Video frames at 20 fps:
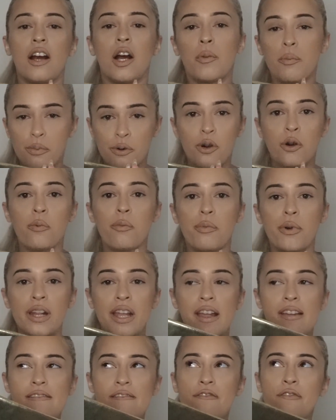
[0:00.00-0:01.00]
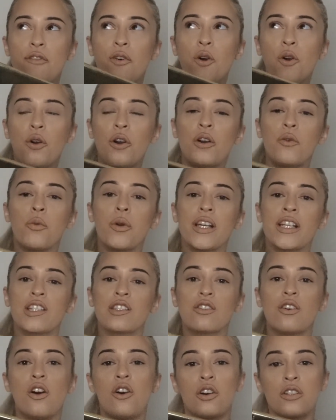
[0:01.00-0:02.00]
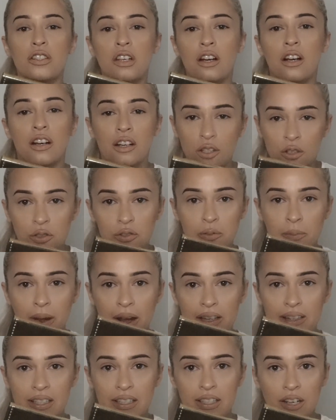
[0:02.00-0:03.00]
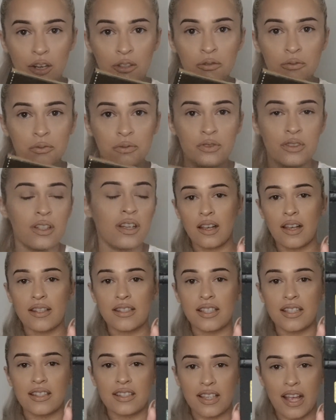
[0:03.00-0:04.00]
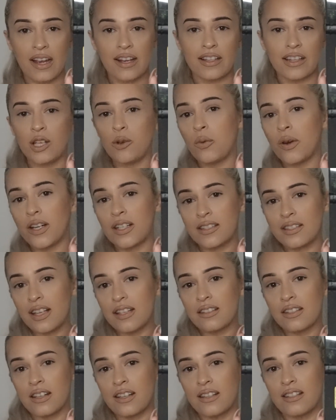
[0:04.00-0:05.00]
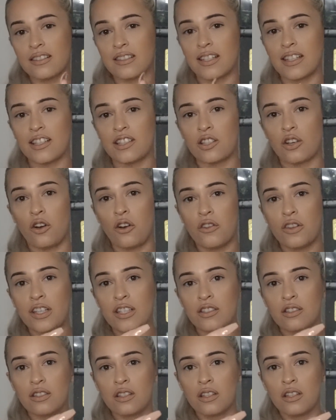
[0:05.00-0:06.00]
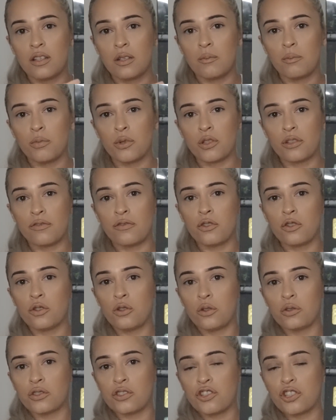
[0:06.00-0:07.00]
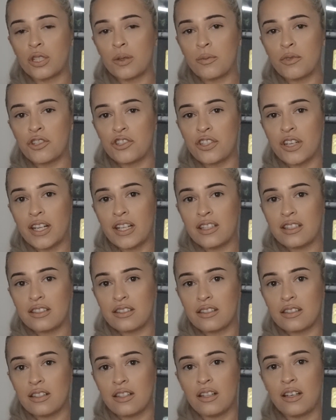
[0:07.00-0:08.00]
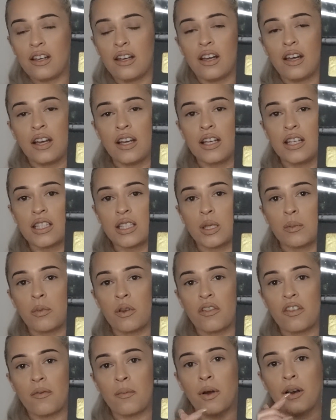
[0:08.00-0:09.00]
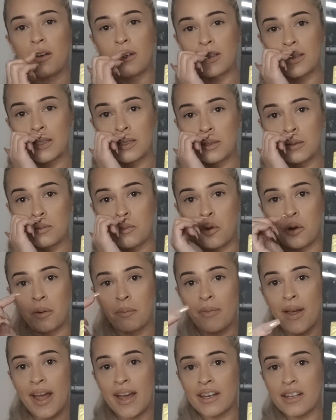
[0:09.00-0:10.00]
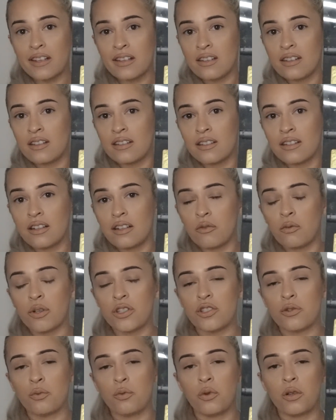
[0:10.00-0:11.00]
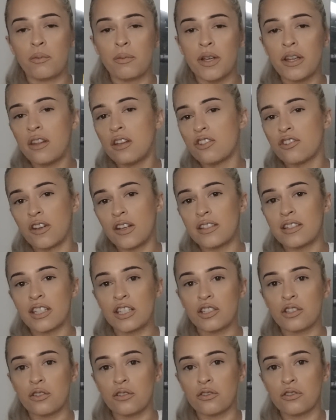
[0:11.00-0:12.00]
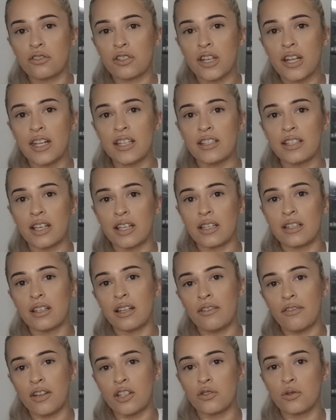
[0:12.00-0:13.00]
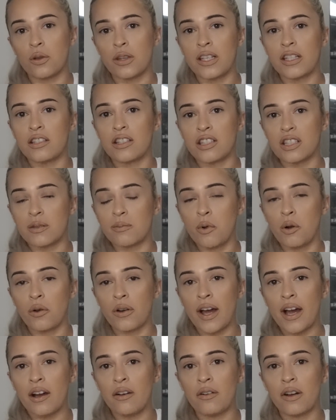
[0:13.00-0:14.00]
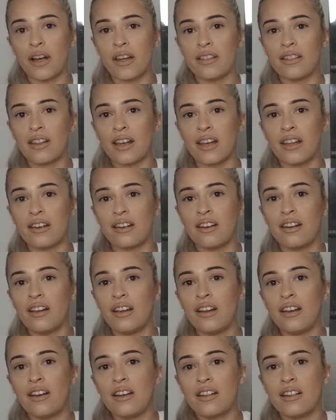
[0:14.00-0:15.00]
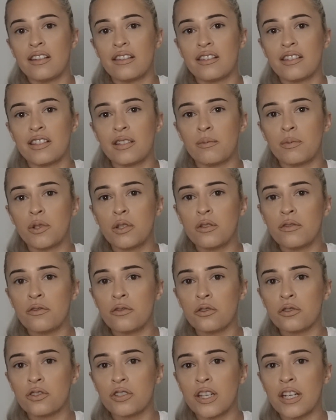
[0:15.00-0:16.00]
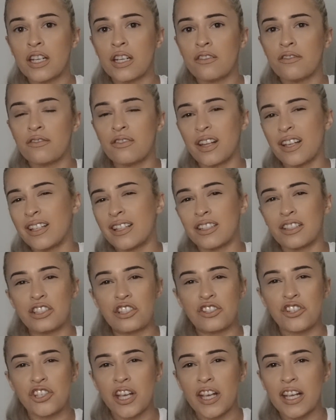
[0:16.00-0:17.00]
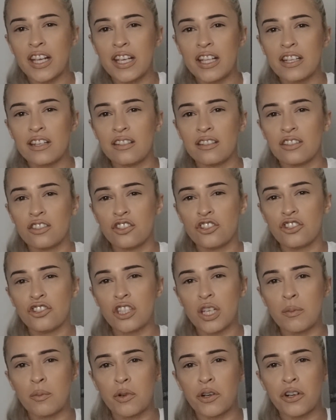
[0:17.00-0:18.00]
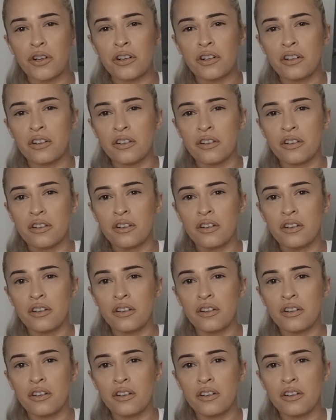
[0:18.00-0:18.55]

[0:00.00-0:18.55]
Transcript: Appropriate for what is called a gold palette, no? It's exactly what it says it is. It's all these beautiful gold shimmer shades. Some of them are a little more matted, which would be the transitional shades and eventually to smoke out. And then this beautiful shade of like a jade shimmer.